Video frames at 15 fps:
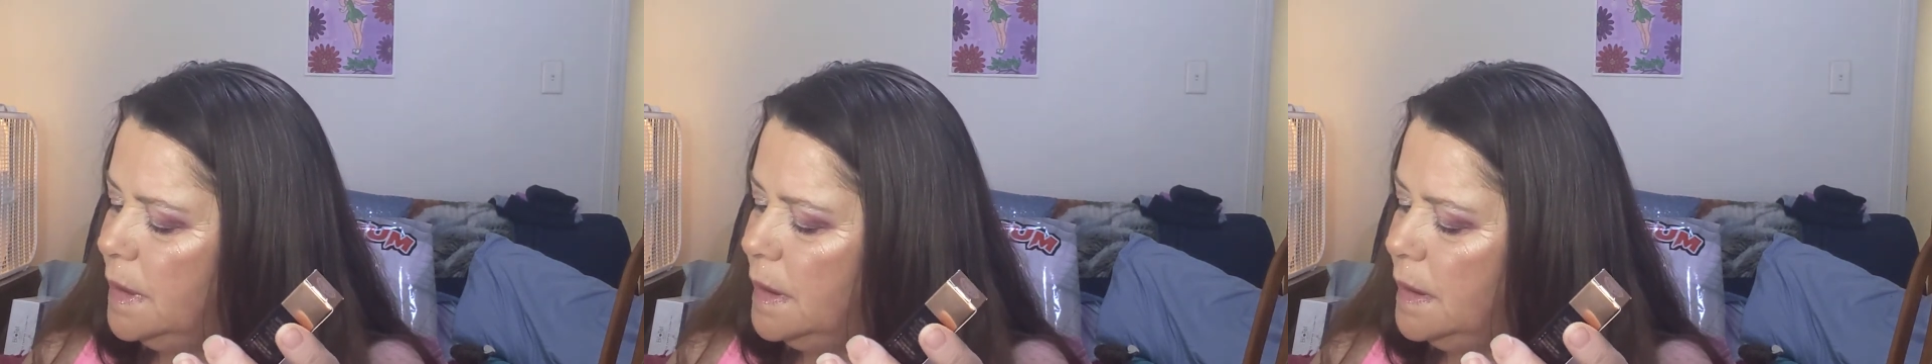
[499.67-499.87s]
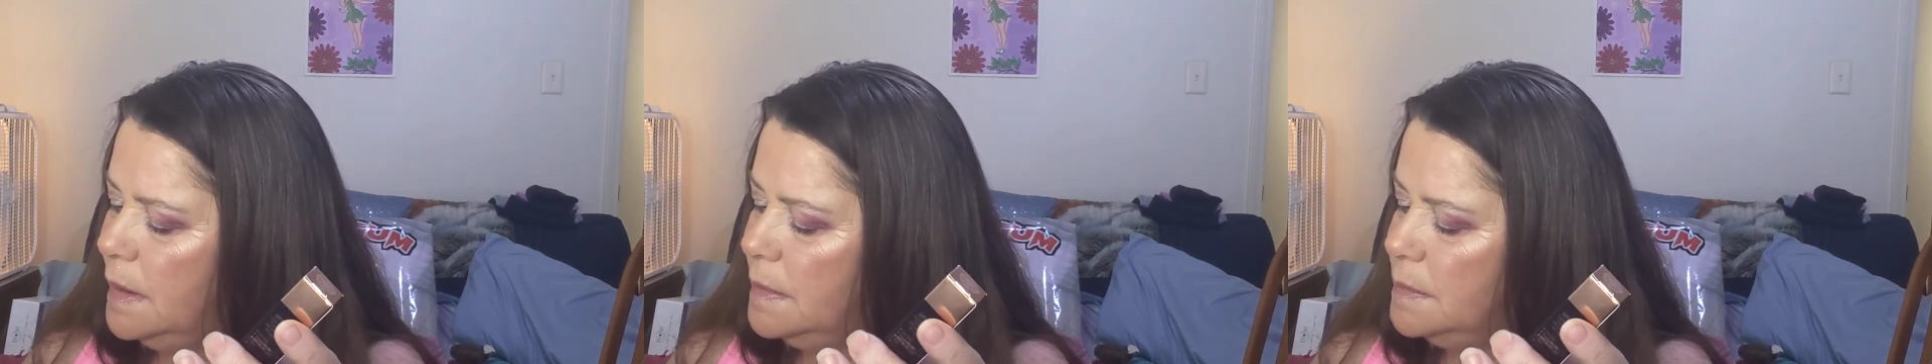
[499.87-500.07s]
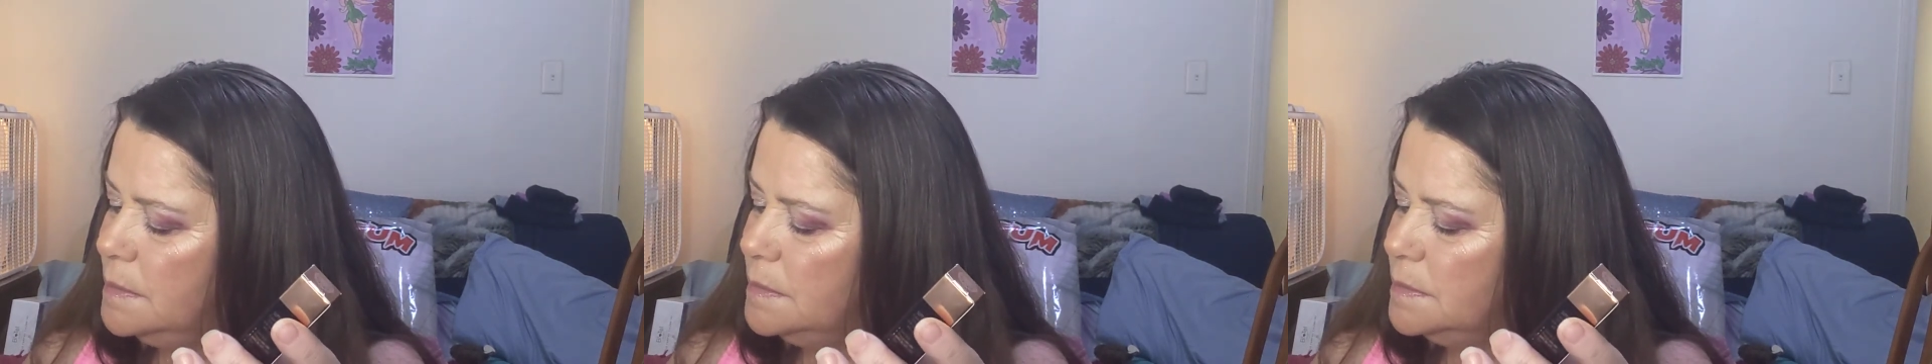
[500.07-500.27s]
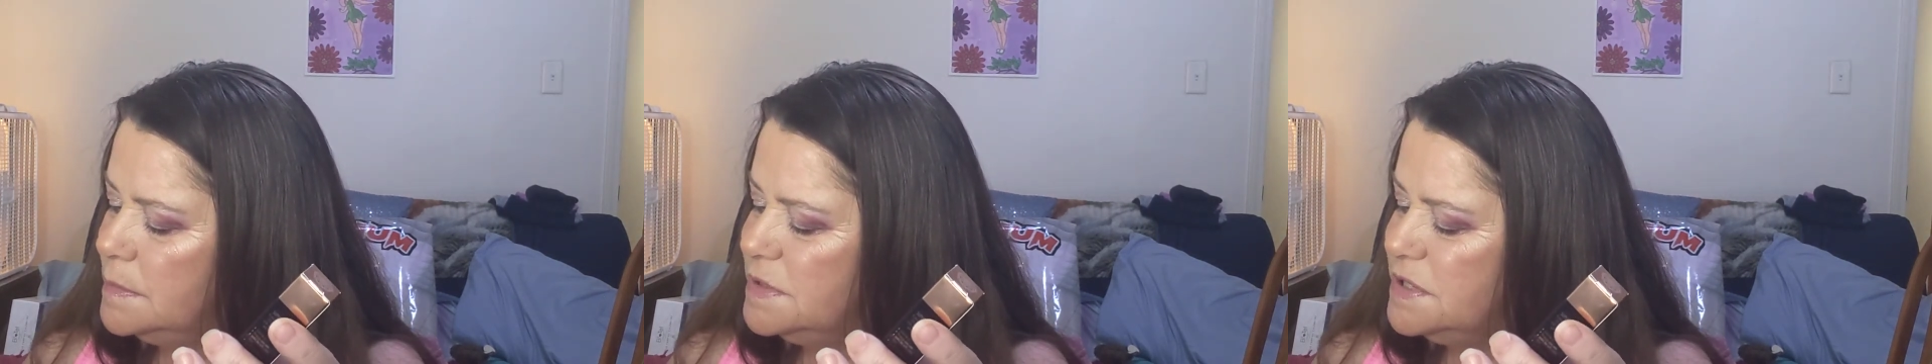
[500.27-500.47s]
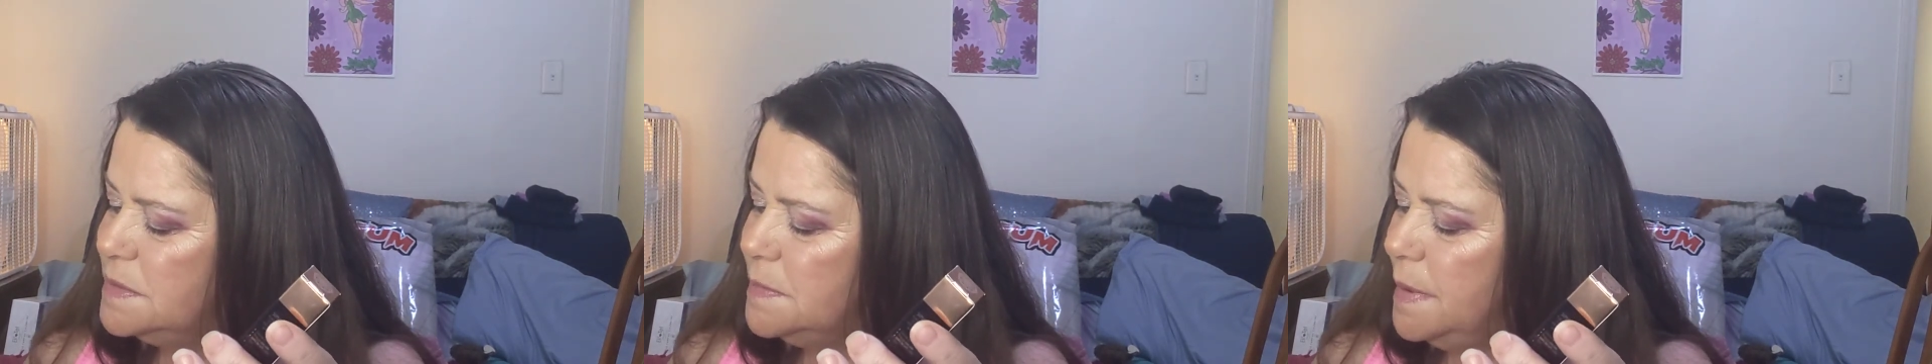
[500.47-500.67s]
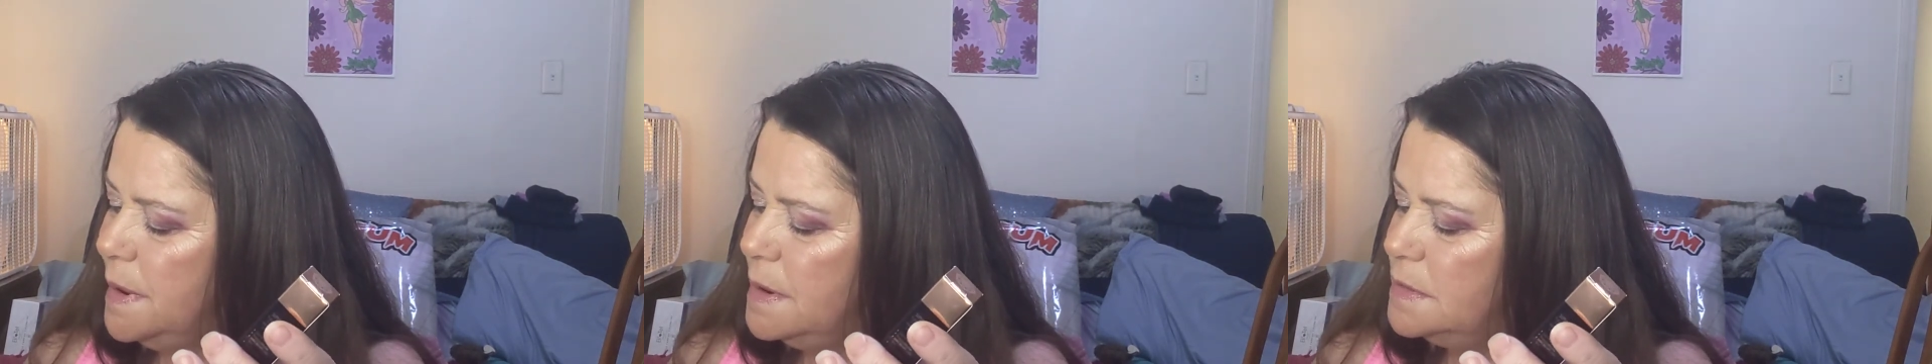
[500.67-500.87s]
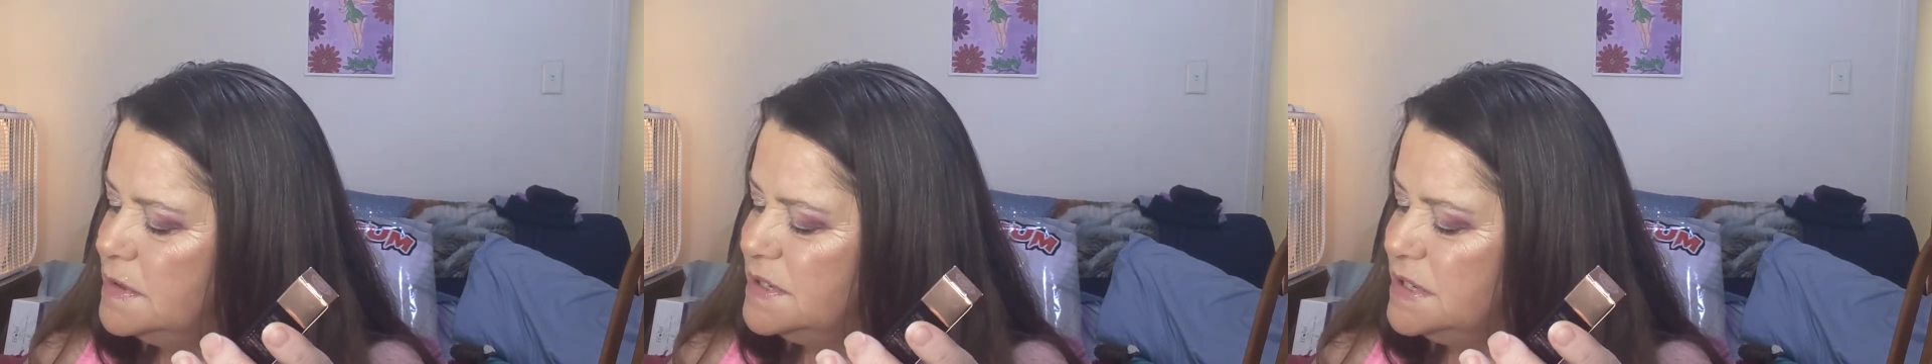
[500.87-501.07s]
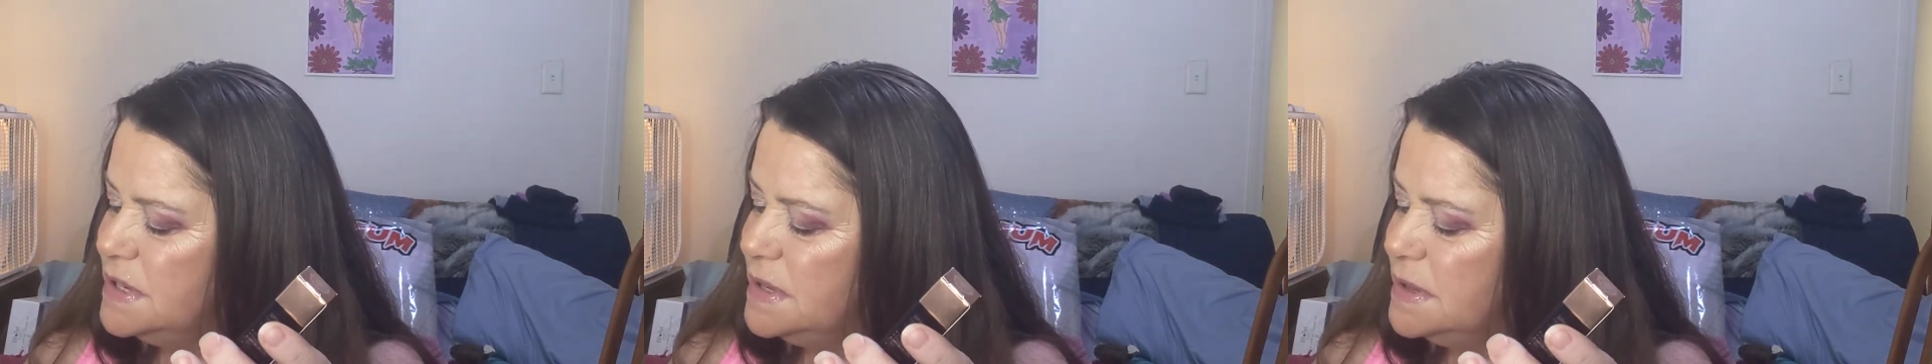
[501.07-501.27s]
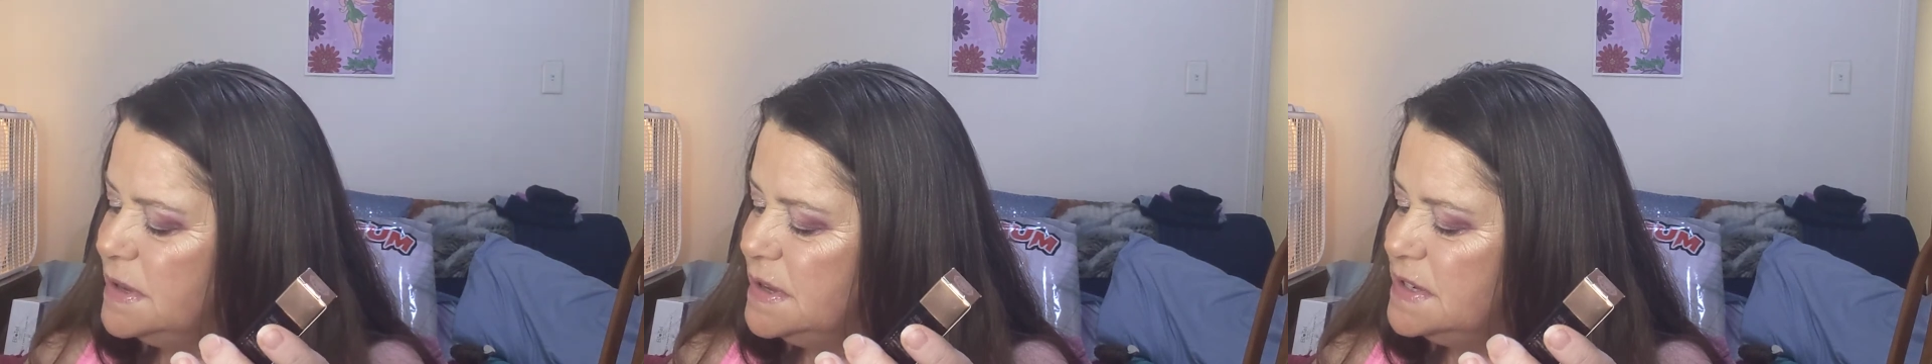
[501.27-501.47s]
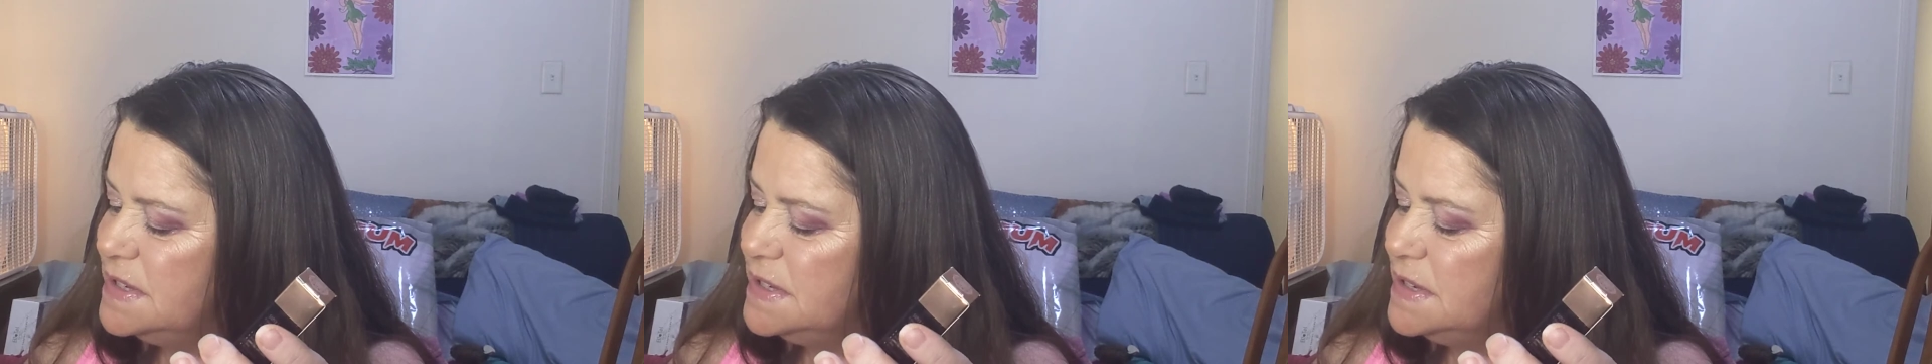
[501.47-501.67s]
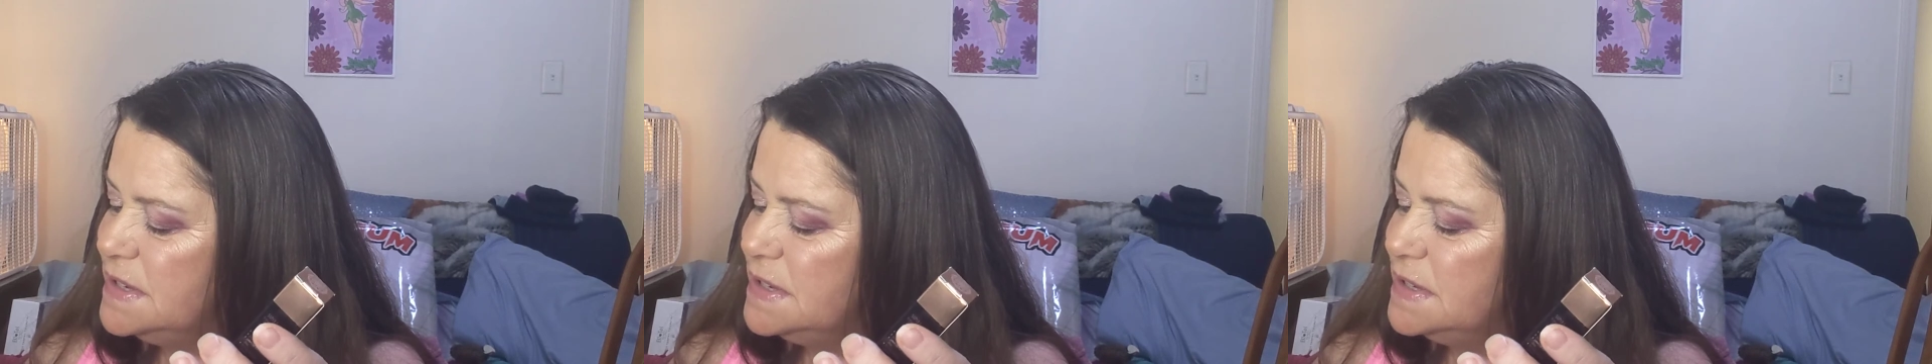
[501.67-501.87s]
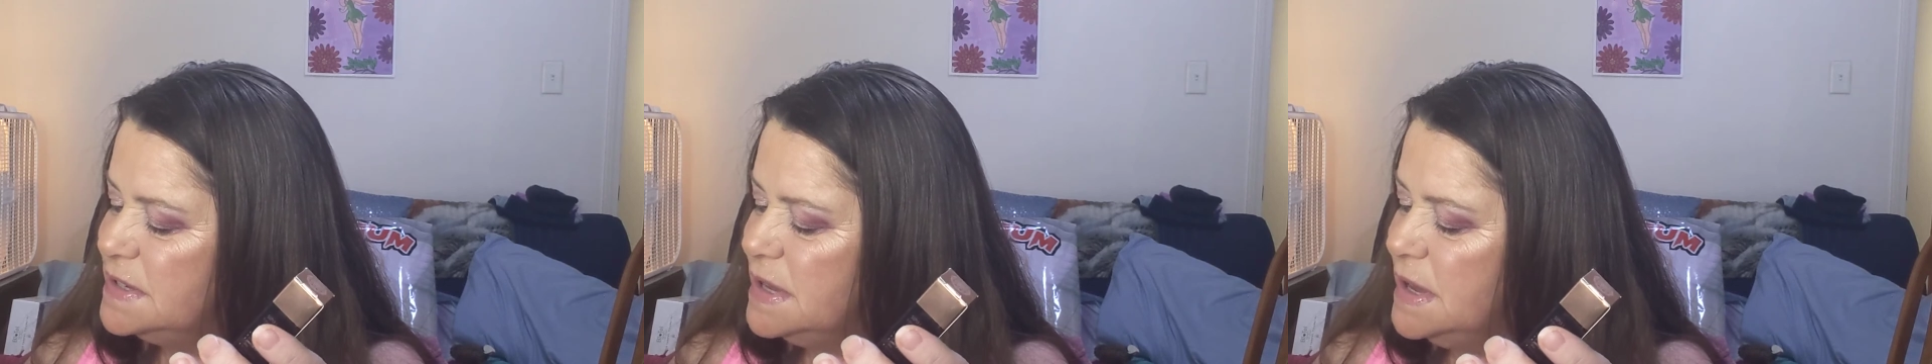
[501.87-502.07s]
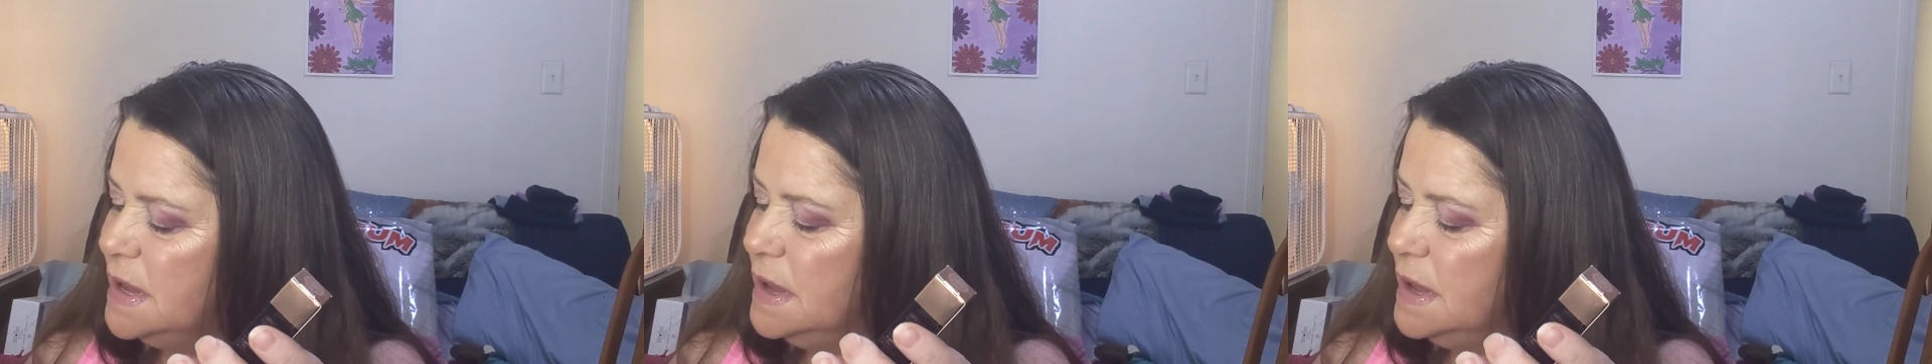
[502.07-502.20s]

I am supposing this is